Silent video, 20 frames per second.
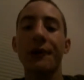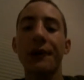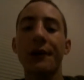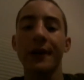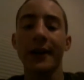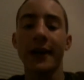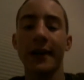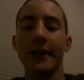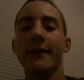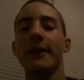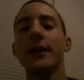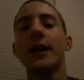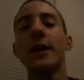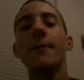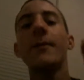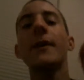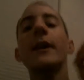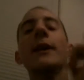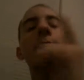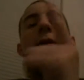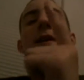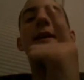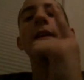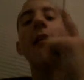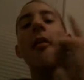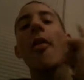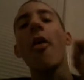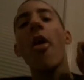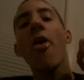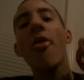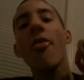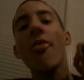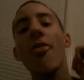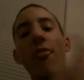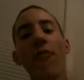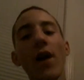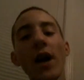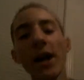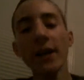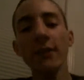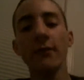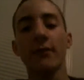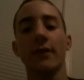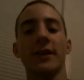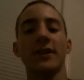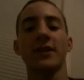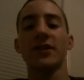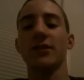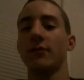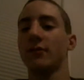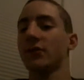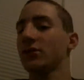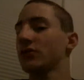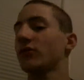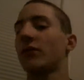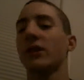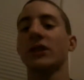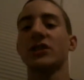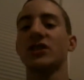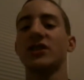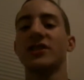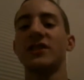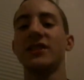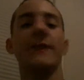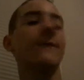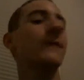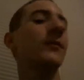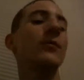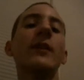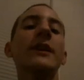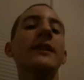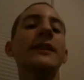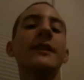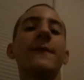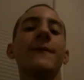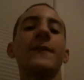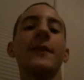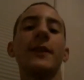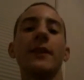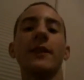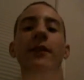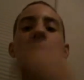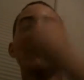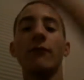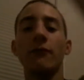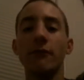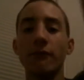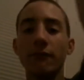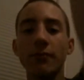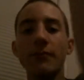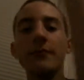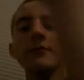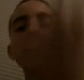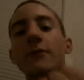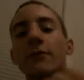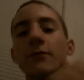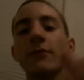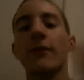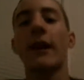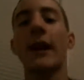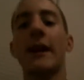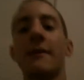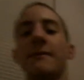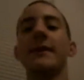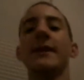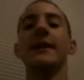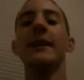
Okay, but anyway, thank you guys so much for watching. If you like this video, please subscribe